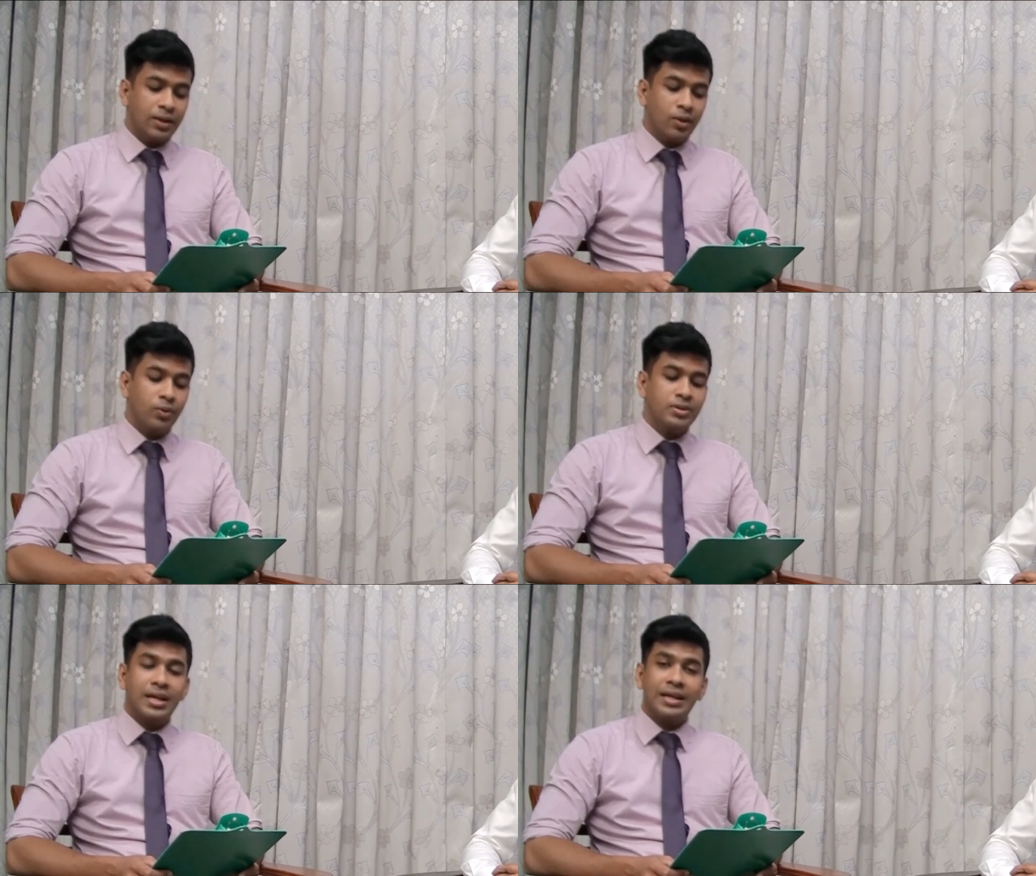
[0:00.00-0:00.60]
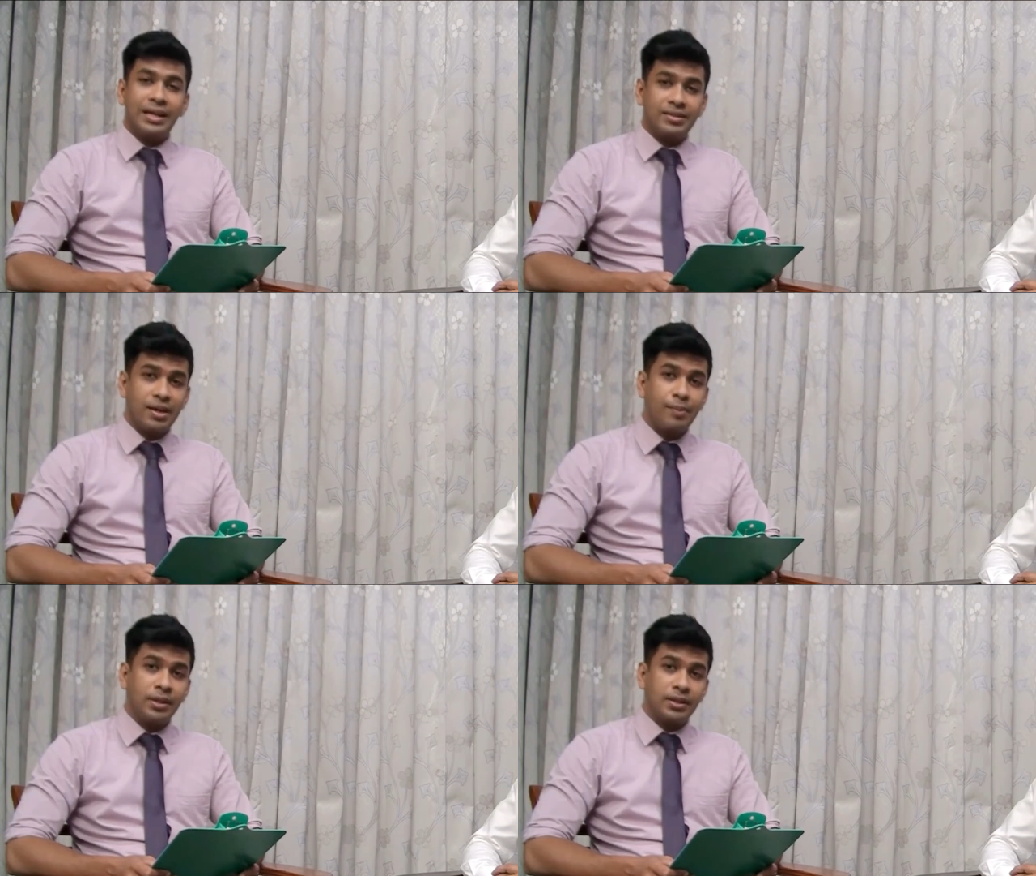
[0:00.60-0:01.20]
who is an
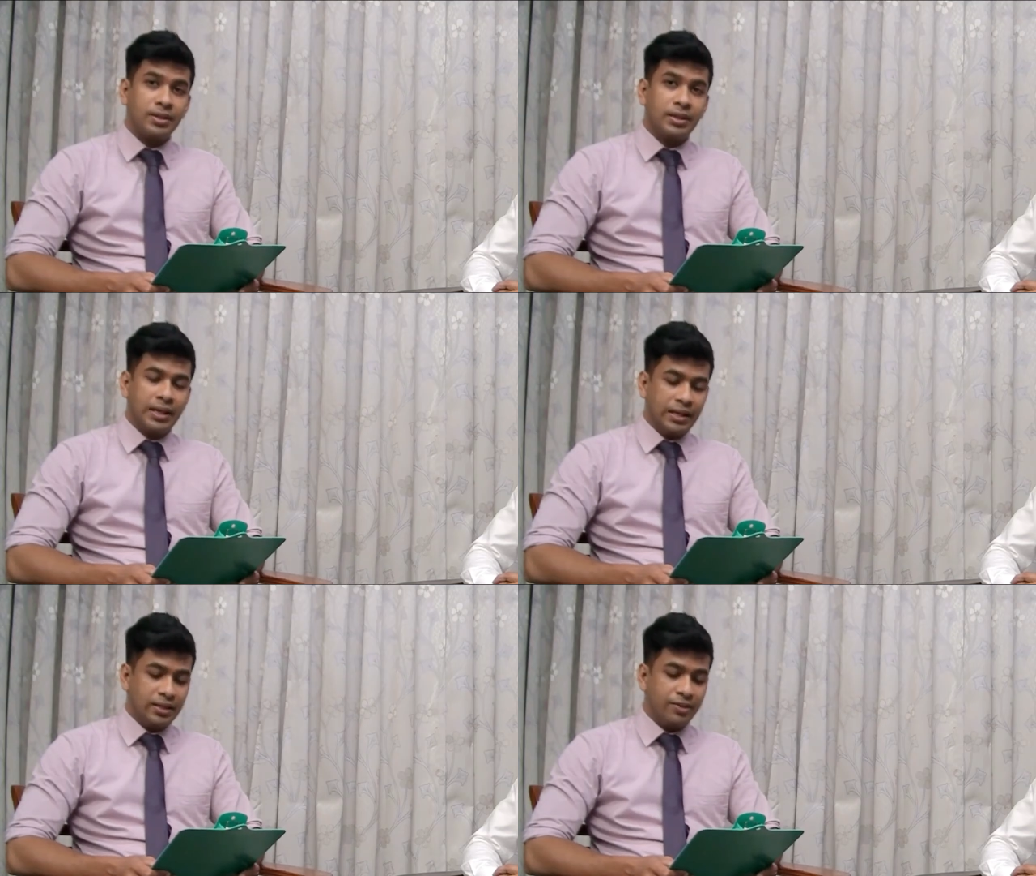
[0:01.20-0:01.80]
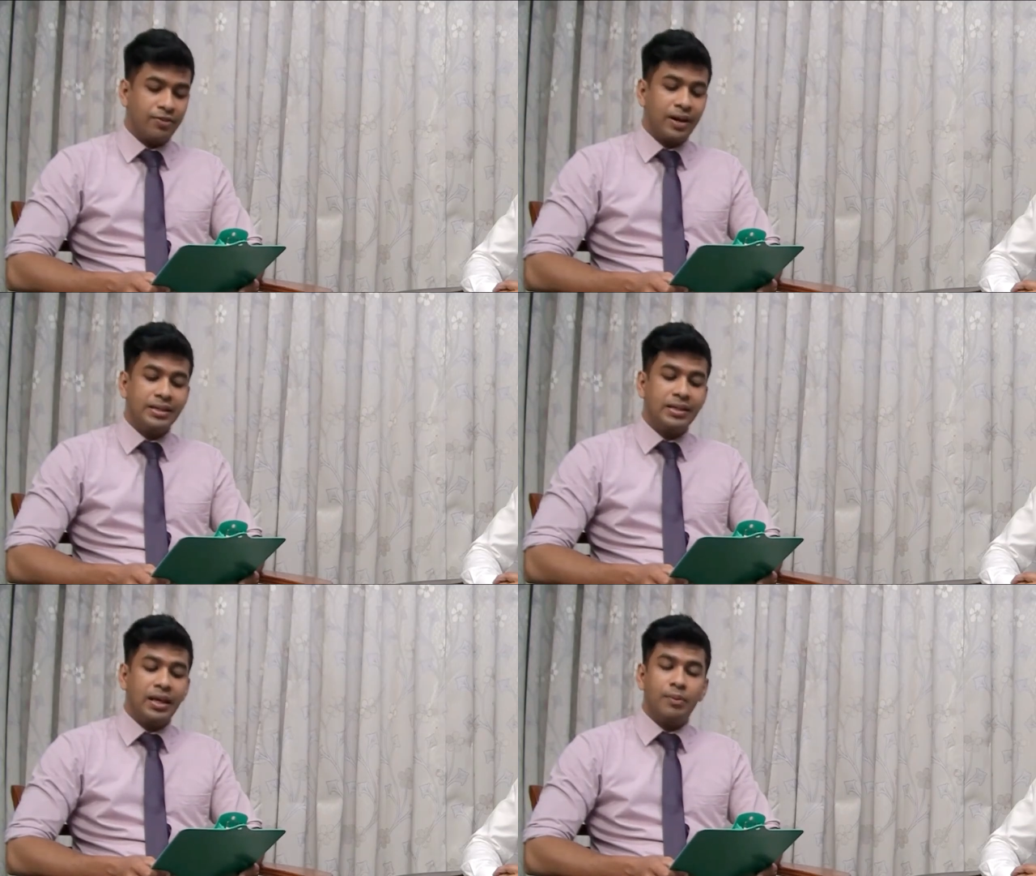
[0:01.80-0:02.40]
examiner in the
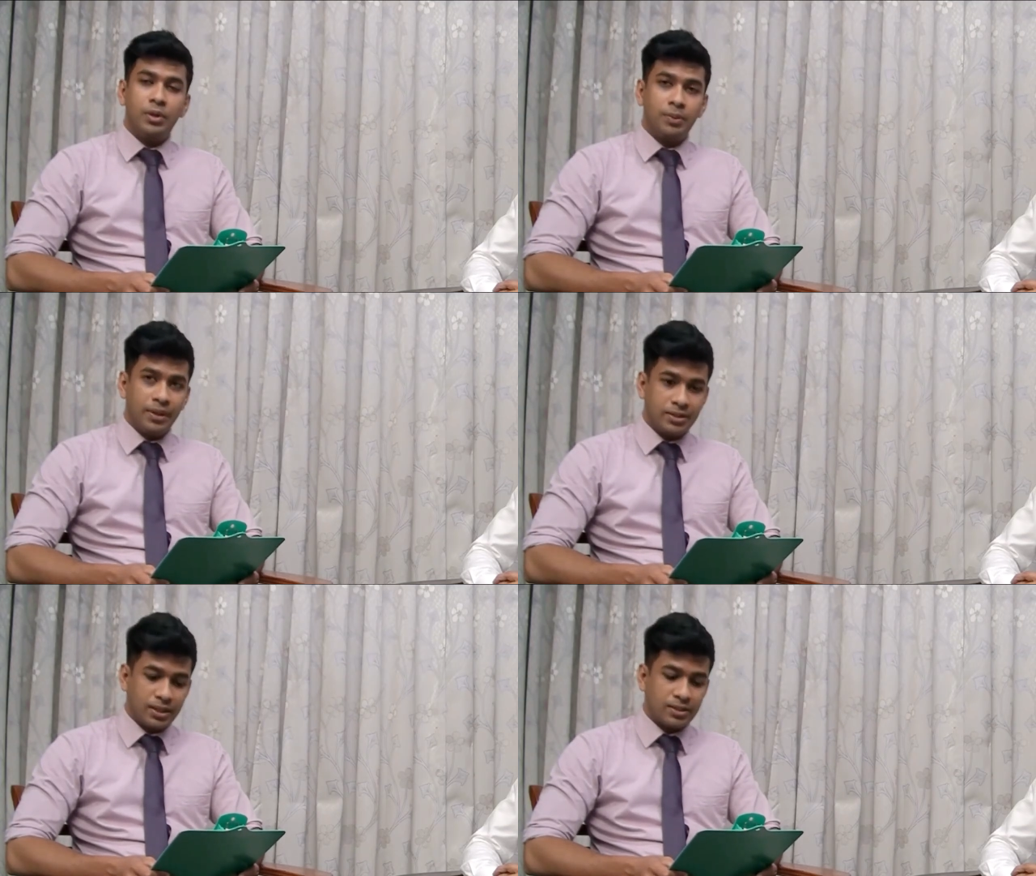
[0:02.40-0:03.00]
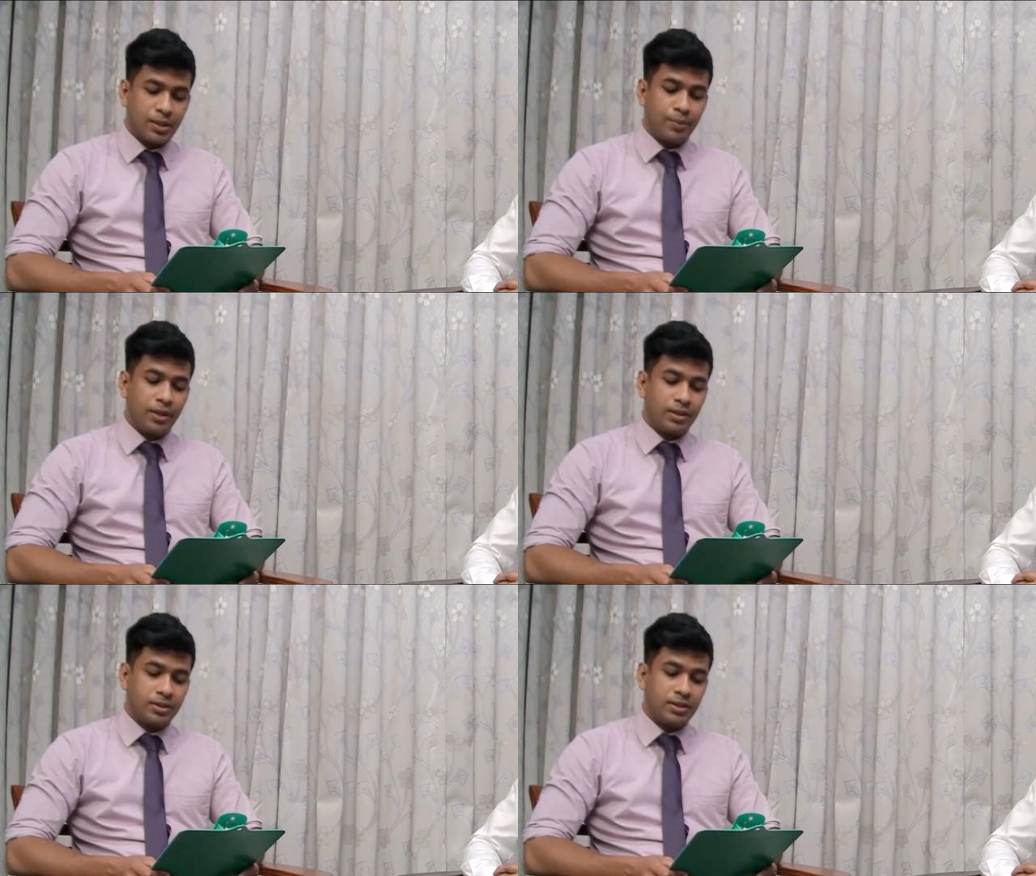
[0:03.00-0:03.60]
final MBBS
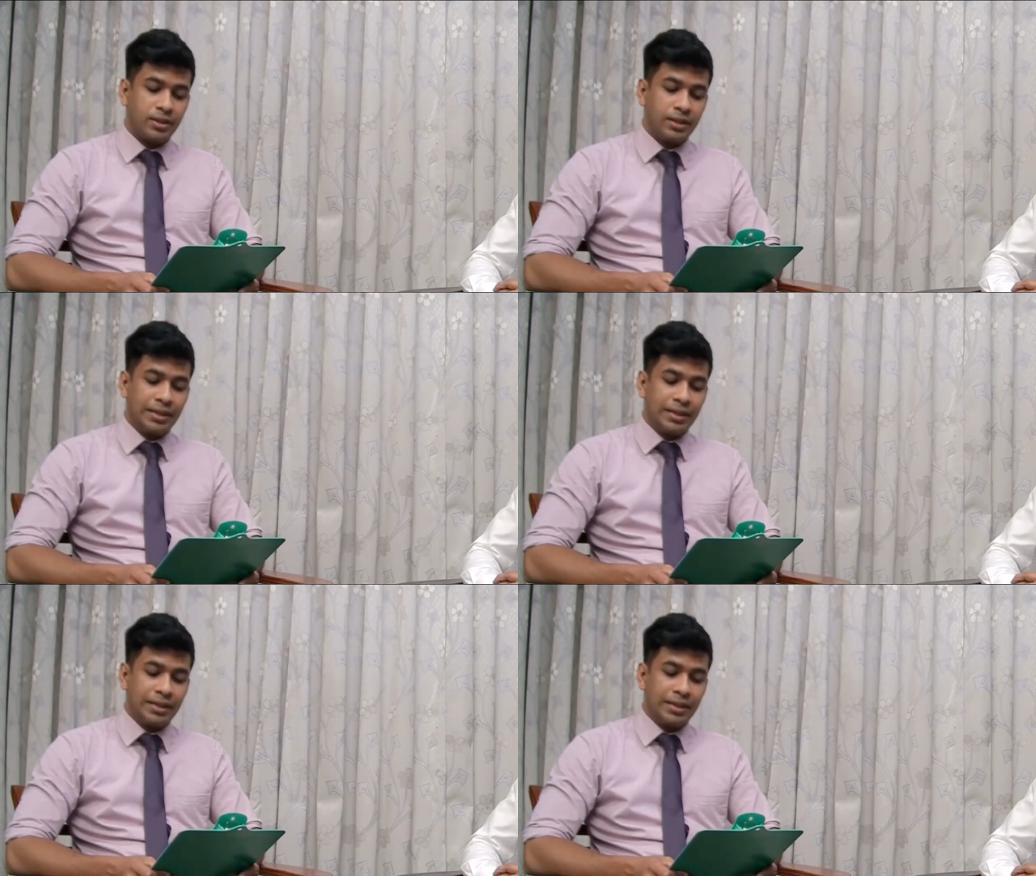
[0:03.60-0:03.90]
examination